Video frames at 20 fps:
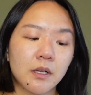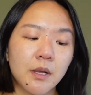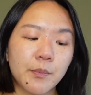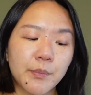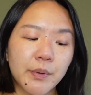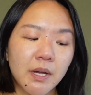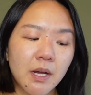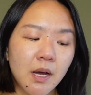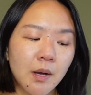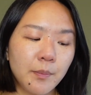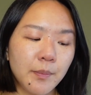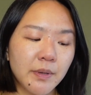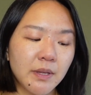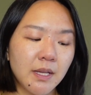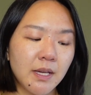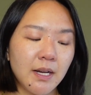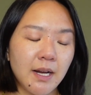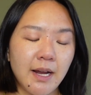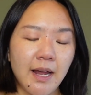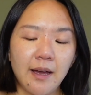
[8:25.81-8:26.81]
clumping up and
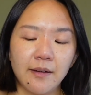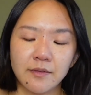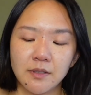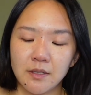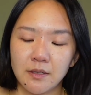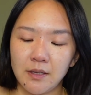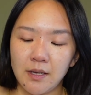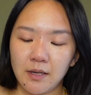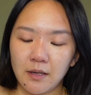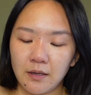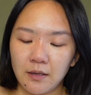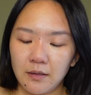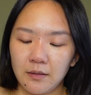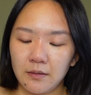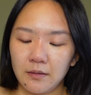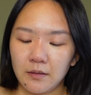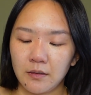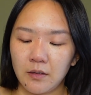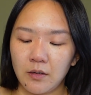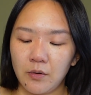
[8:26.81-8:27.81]
then I have to like
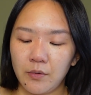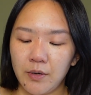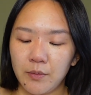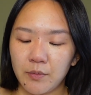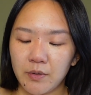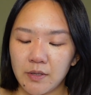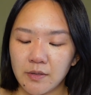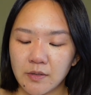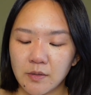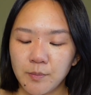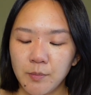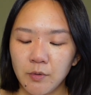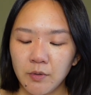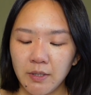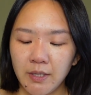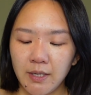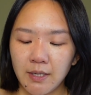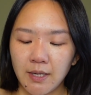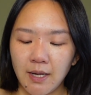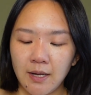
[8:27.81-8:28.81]
go in with a
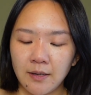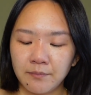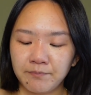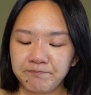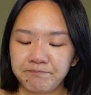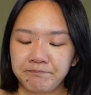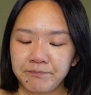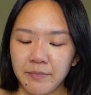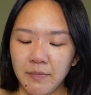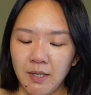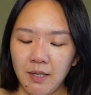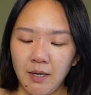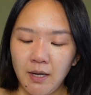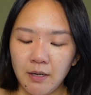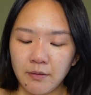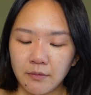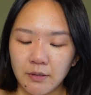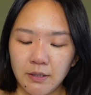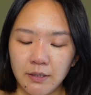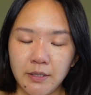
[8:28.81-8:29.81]
spoolie again.
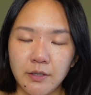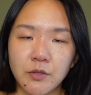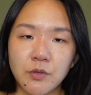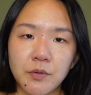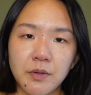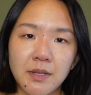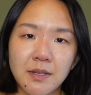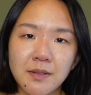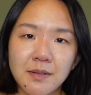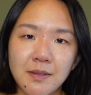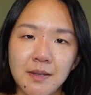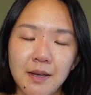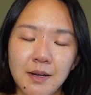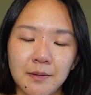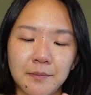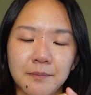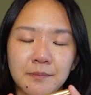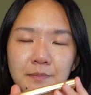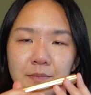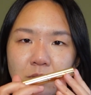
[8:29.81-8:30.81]
I really enjoy this
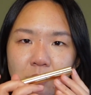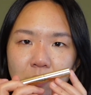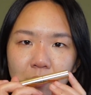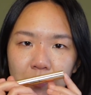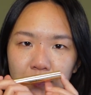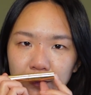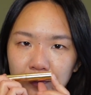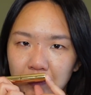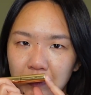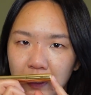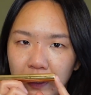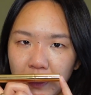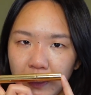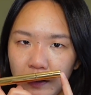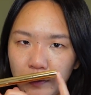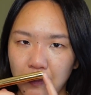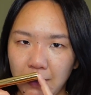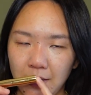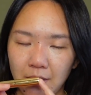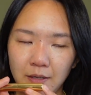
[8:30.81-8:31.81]
thing. So thank
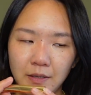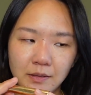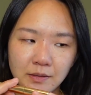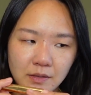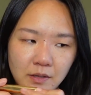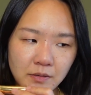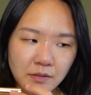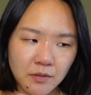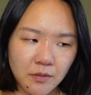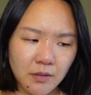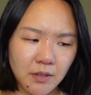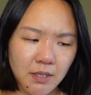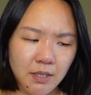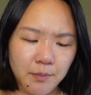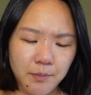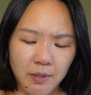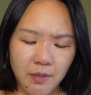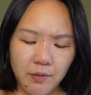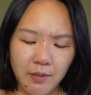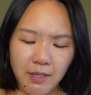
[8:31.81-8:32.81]
you, Merit. It's also
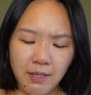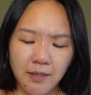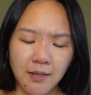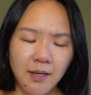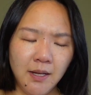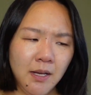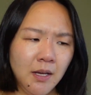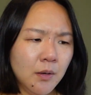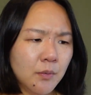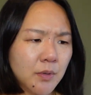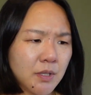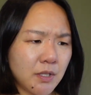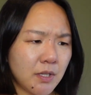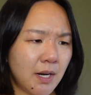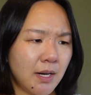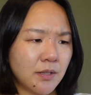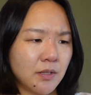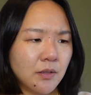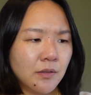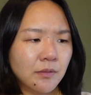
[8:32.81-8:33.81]
Clean Beauty, which
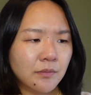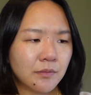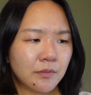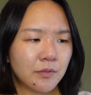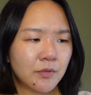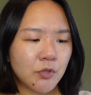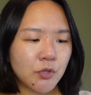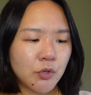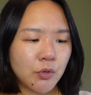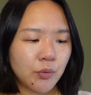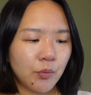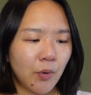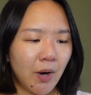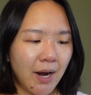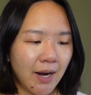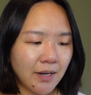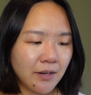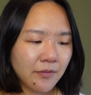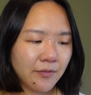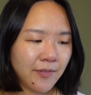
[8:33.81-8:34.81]
I don't
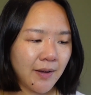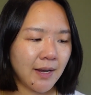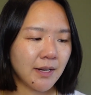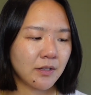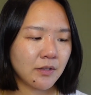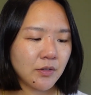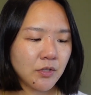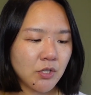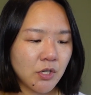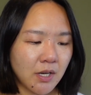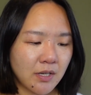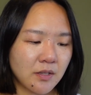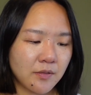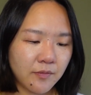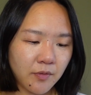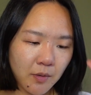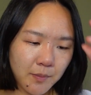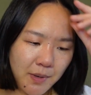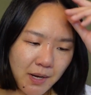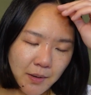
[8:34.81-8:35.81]
try to find just
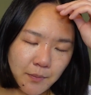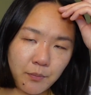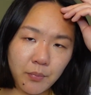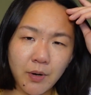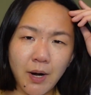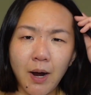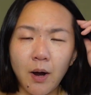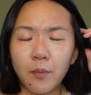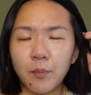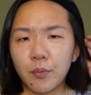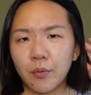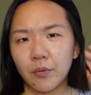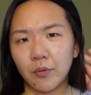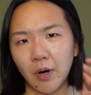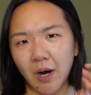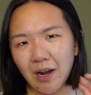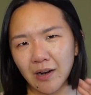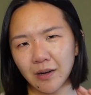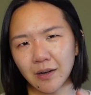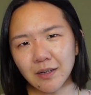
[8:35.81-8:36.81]
for my brow
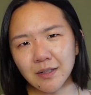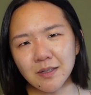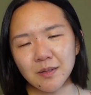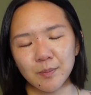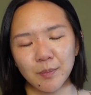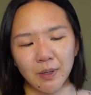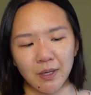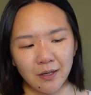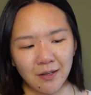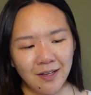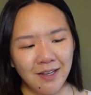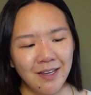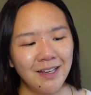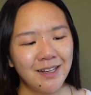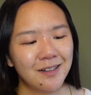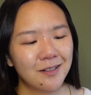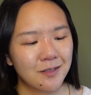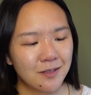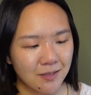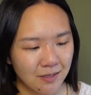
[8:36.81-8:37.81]
products, but
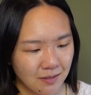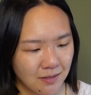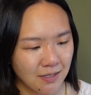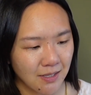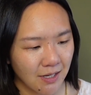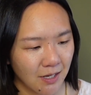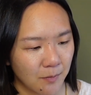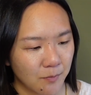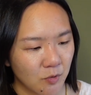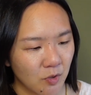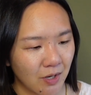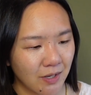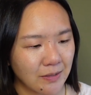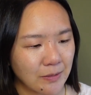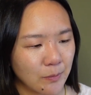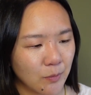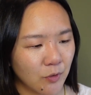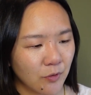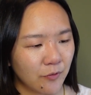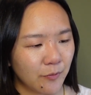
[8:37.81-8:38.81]
since I am trying
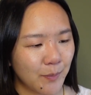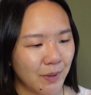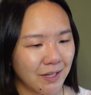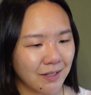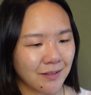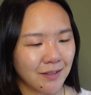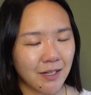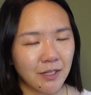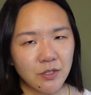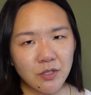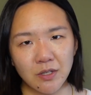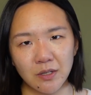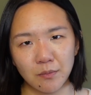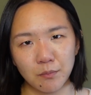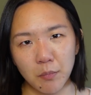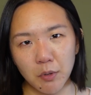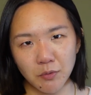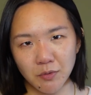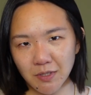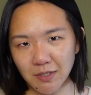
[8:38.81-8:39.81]
to move my
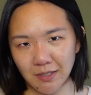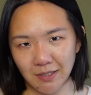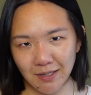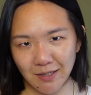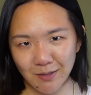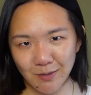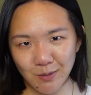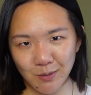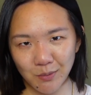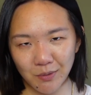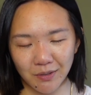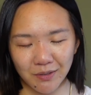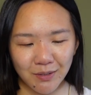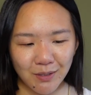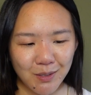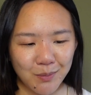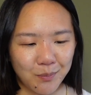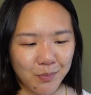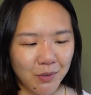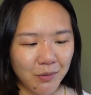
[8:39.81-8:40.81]
collection mostly into a
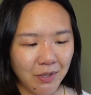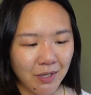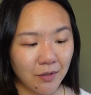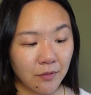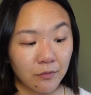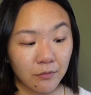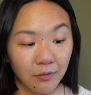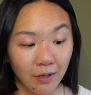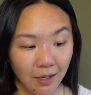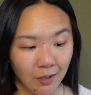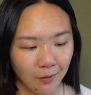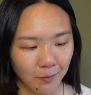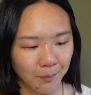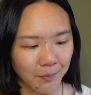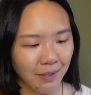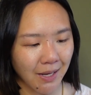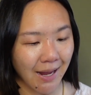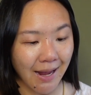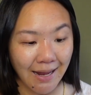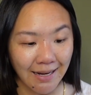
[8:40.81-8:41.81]
Clean Beauty
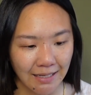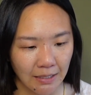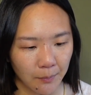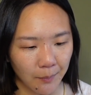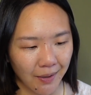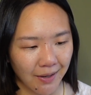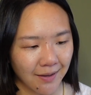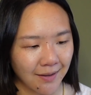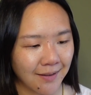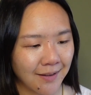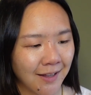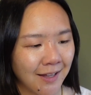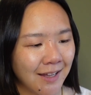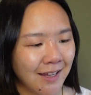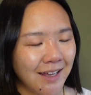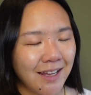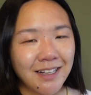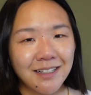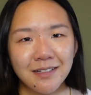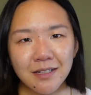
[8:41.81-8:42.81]
realm anyway,
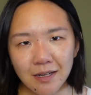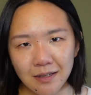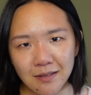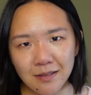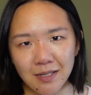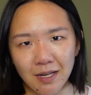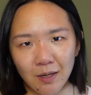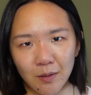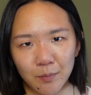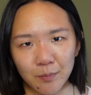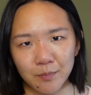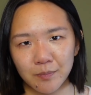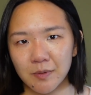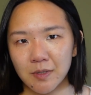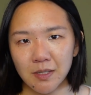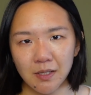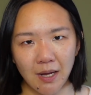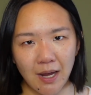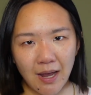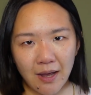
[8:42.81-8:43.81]
it does help
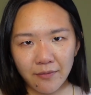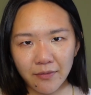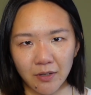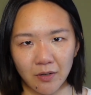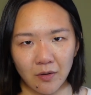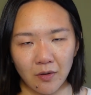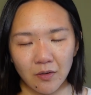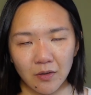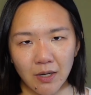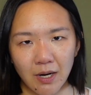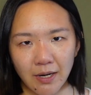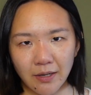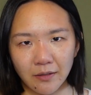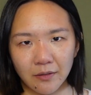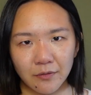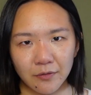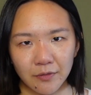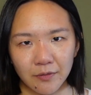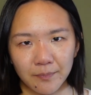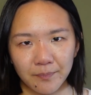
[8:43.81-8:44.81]
to have it all kind
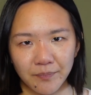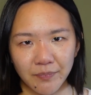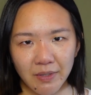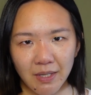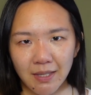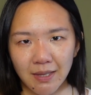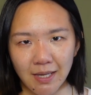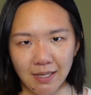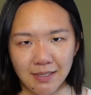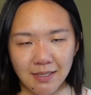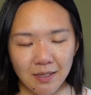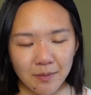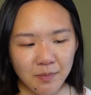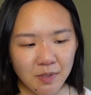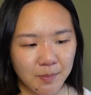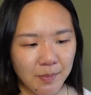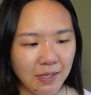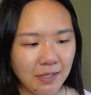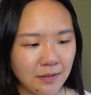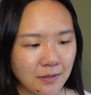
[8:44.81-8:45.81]
of in that same
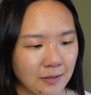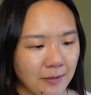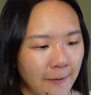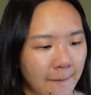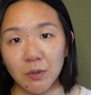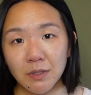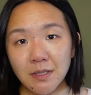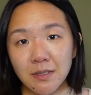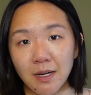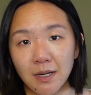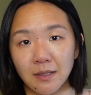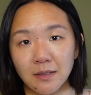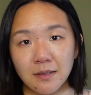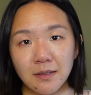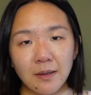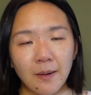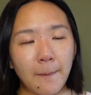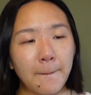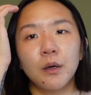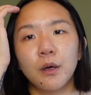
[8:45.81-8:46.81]
space. What's
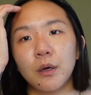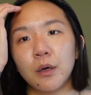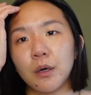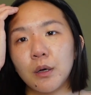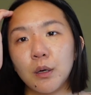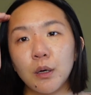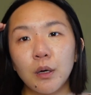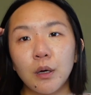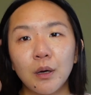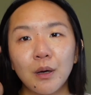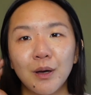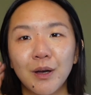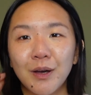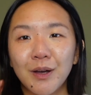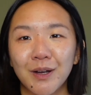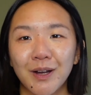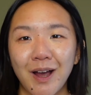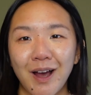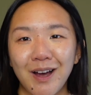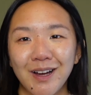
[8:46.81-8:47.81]
next?
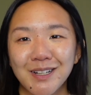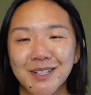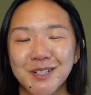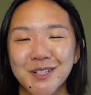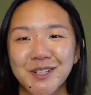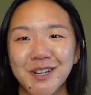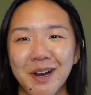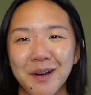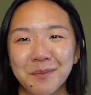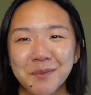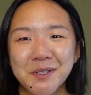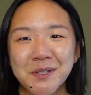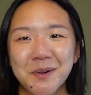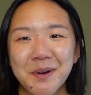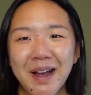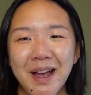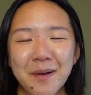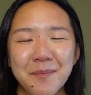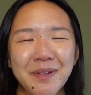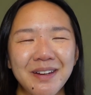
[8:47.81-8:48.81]
Gosh, I'm so
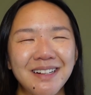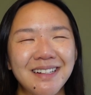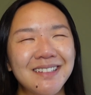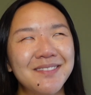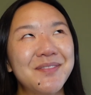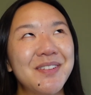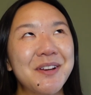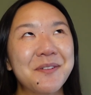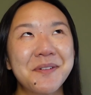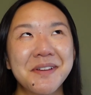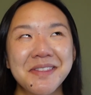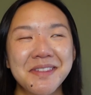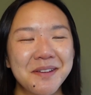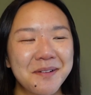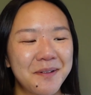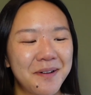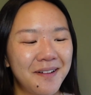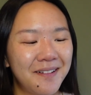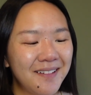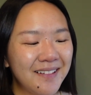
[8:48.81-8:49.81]
happy to be with
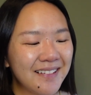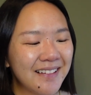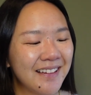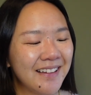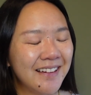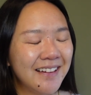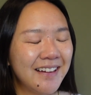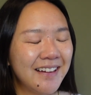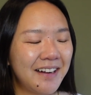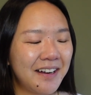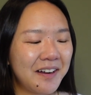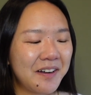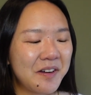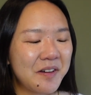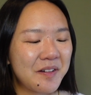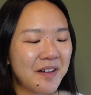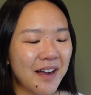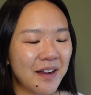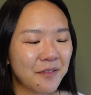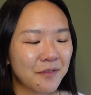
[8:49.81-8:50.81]
you all.
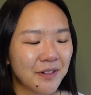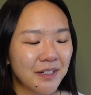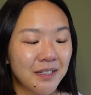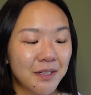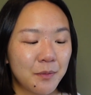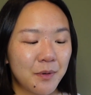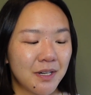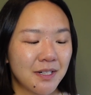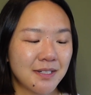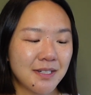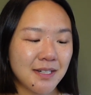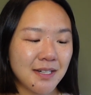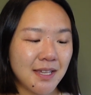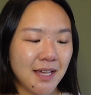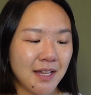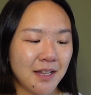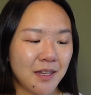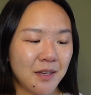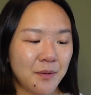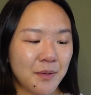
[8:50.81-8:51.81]
I really wanted to
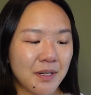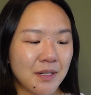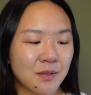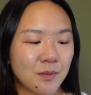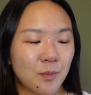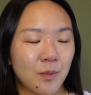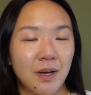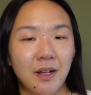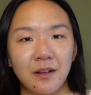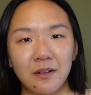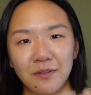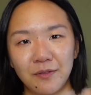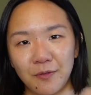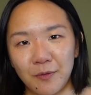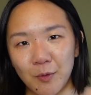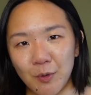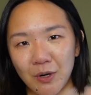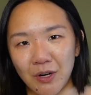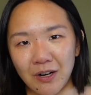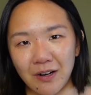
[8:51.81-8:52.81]
thank you as well
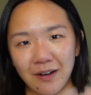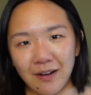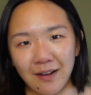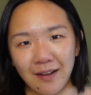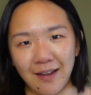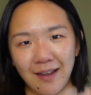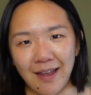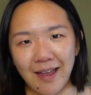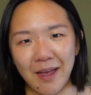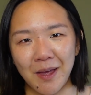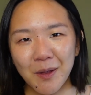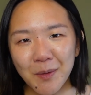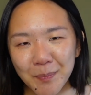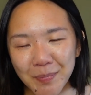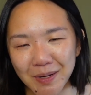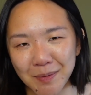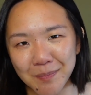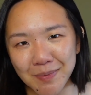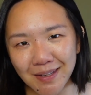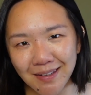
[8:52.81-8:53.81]
for
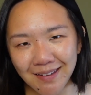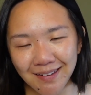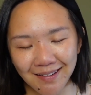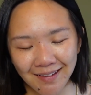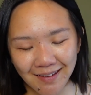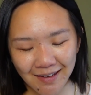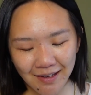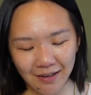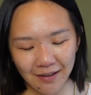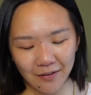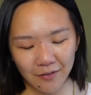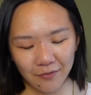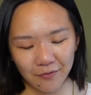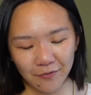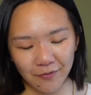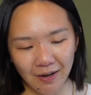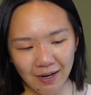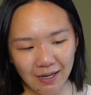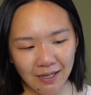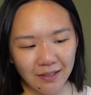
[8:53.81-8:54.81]
helping me
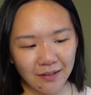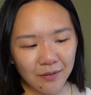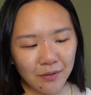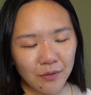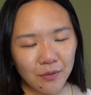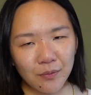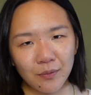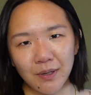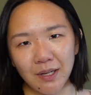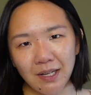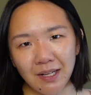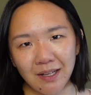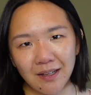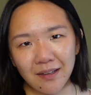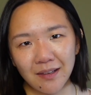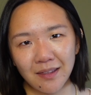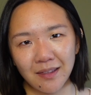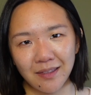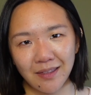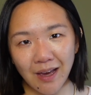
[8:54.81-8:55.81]
find
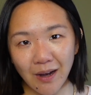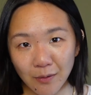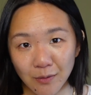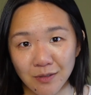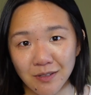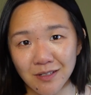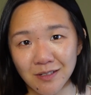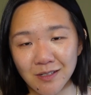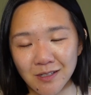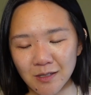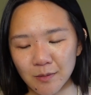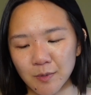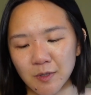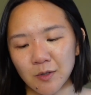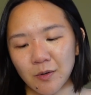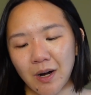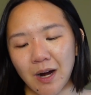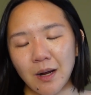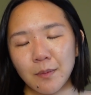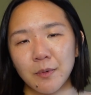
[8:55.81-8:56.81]
3,000
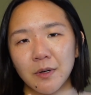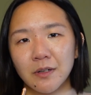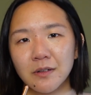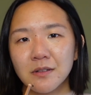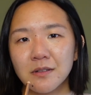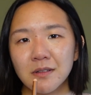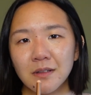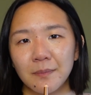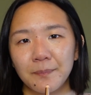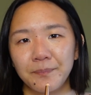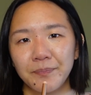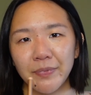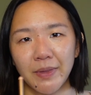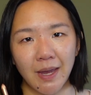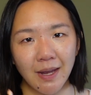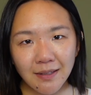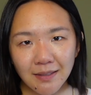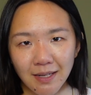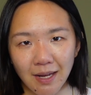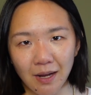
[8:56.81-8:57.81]
subscribers
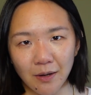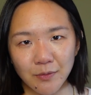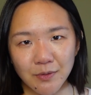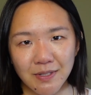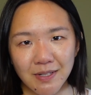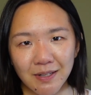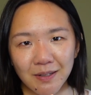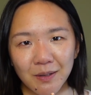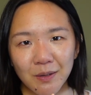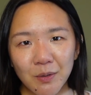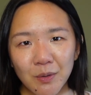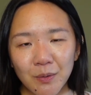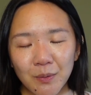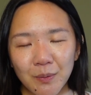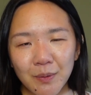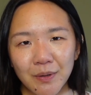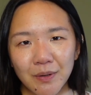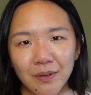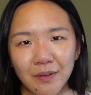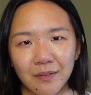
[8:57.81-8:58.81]
and counting who
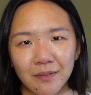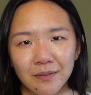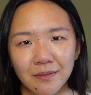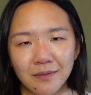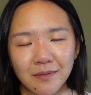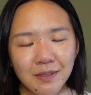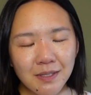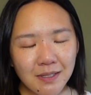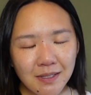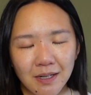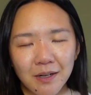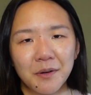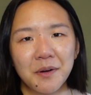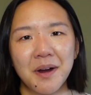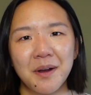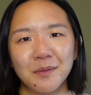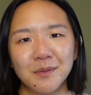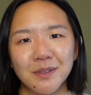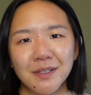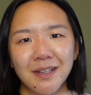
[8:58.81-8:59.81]
would stick
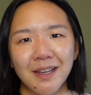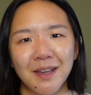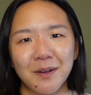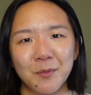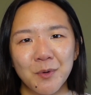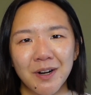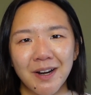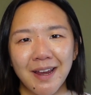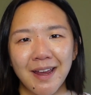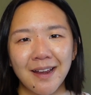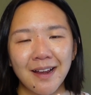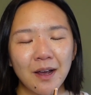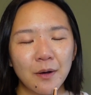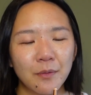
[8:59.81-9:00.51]
around and want to hang